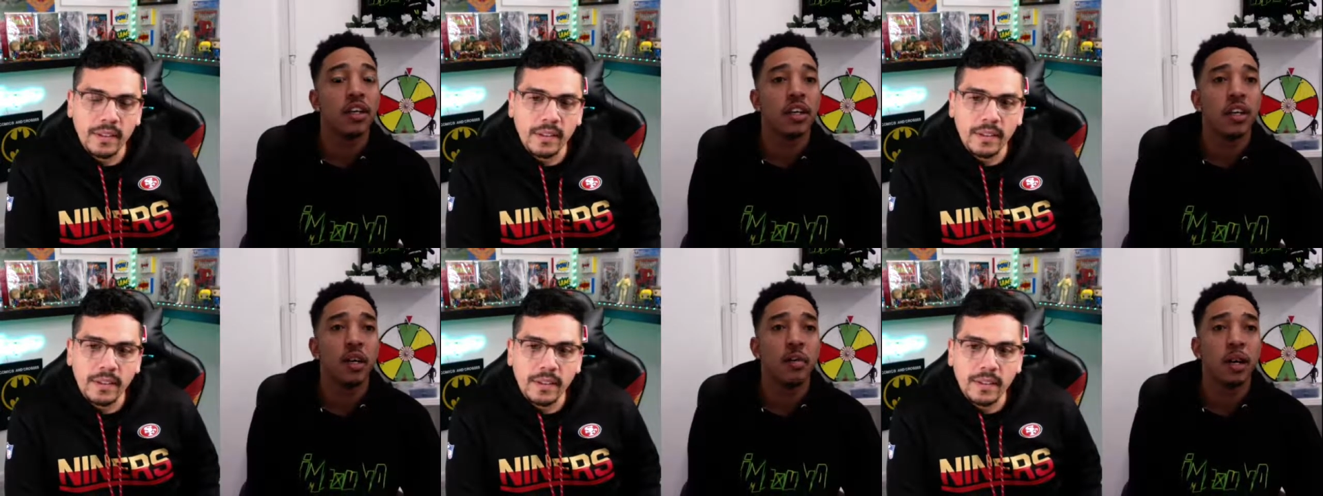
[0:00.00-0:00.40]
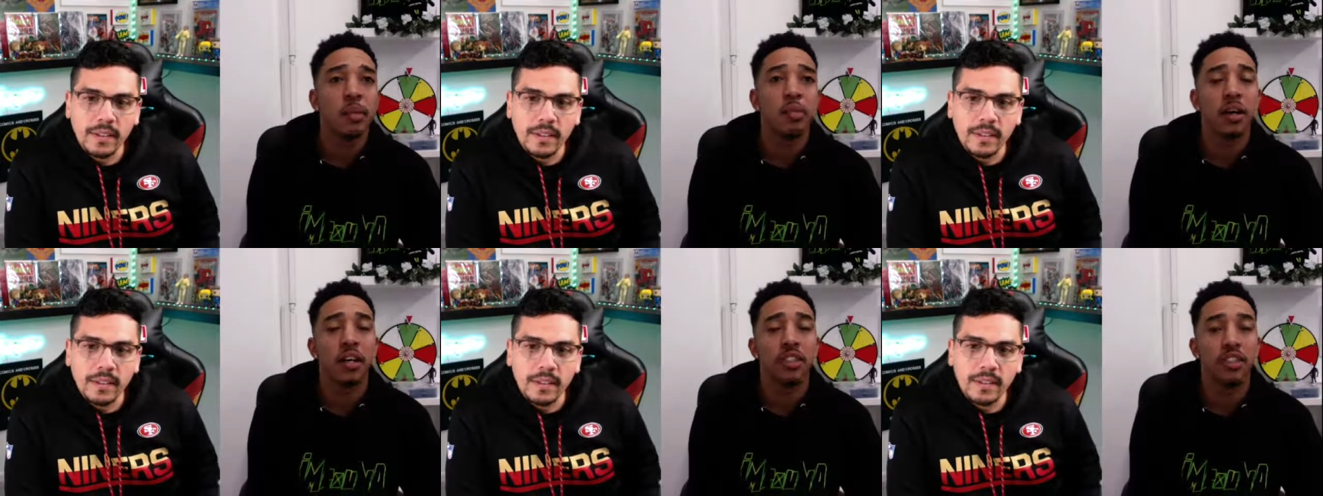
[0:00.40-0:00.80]
Speaker 1: Um,
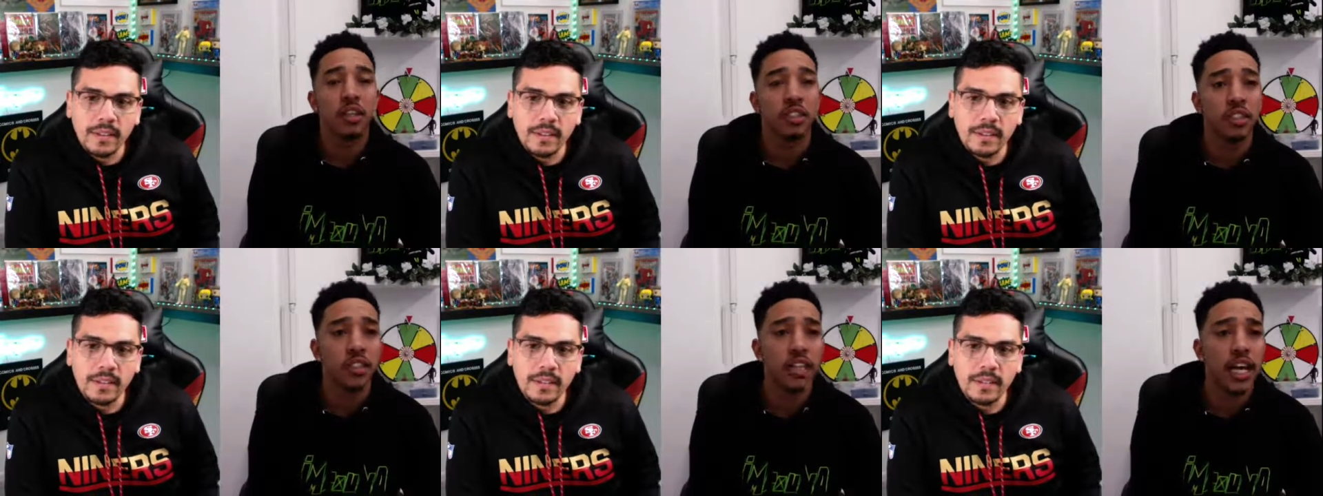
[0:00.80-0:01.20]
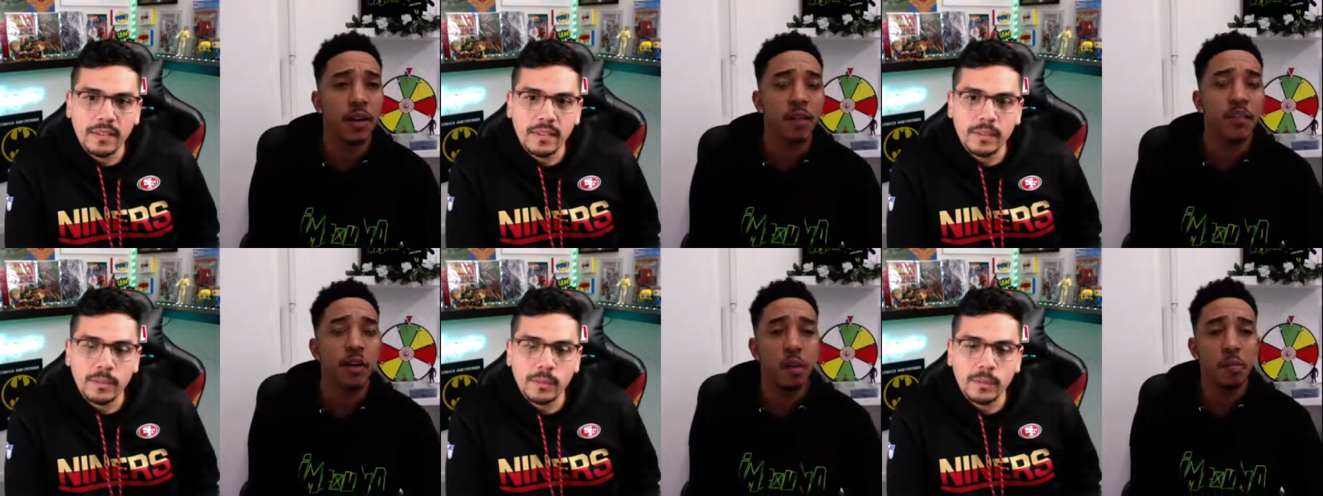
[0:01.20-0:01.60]
Impound is also the name
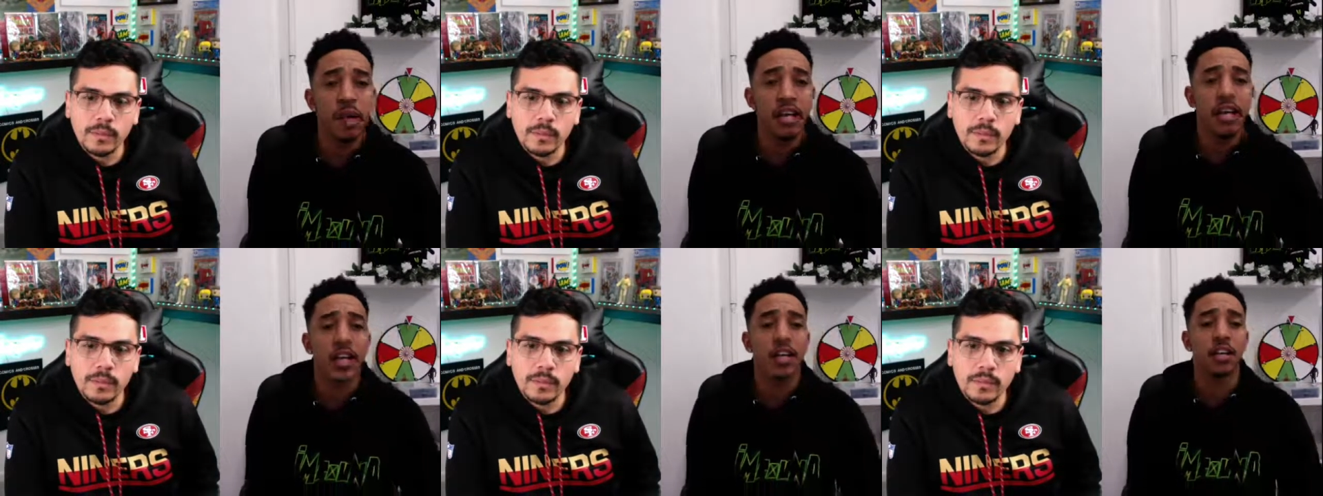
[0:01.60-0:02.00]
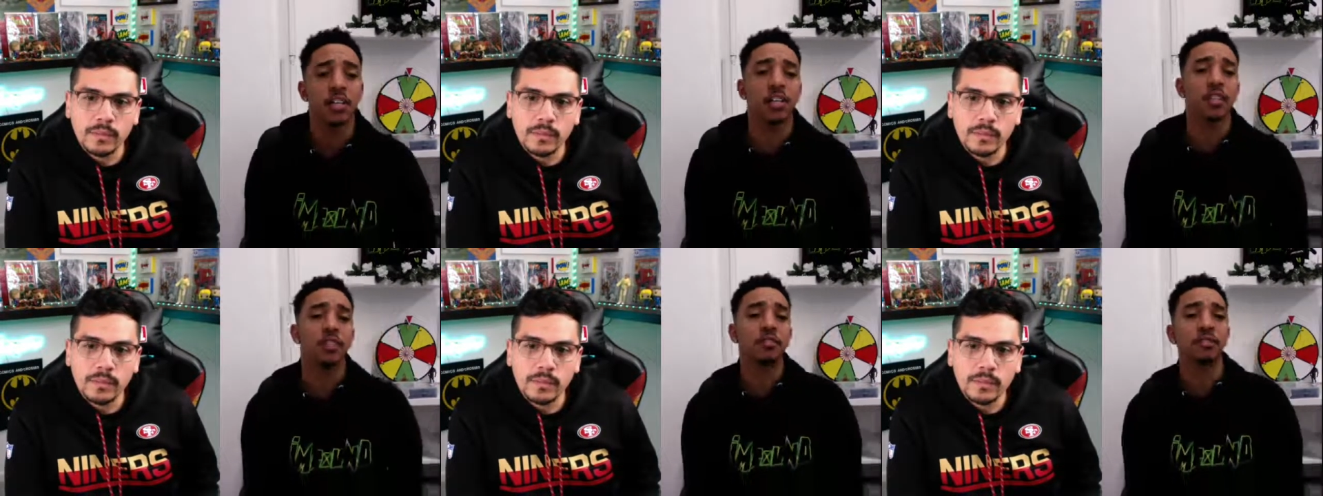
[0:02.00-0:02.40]
of our main
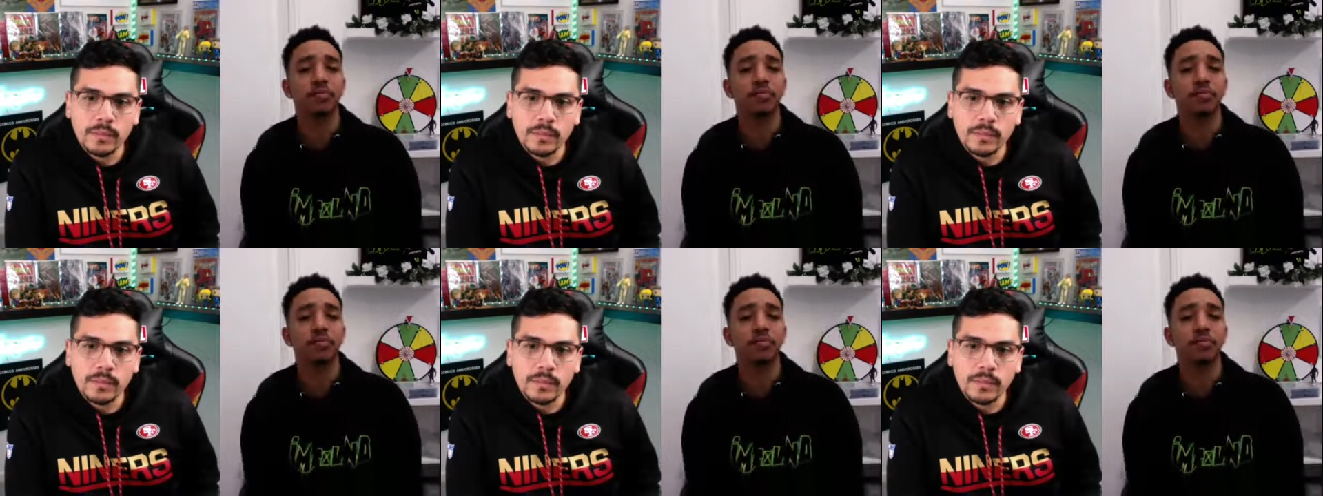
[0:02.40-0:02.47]
character.